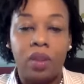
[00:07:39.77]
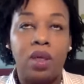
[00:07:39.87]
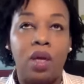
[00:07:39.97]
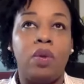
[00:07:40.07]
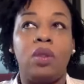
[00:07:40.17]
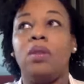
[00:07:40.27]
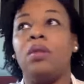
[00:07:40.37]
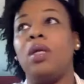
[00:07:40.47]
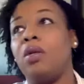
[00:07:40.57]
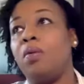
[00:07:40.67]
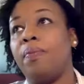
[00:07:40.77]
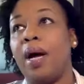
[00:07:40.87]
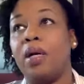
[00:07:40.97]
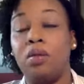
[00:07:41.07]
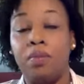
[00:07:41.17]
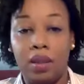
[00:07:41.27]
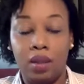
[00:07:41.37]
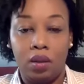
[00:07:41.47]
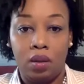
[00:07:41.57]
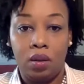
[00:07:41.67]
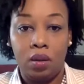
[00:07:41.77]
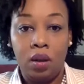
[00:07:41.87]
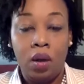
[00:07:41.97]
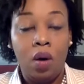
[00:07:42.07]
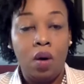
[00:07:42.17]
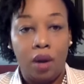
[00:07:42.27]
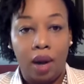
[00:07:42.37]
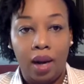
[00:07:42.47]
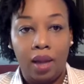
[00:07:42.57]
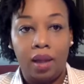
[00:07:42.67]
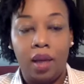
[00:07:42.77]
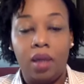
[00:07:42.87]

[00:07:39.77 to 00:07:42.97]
they will send you back to Mexico or Canada,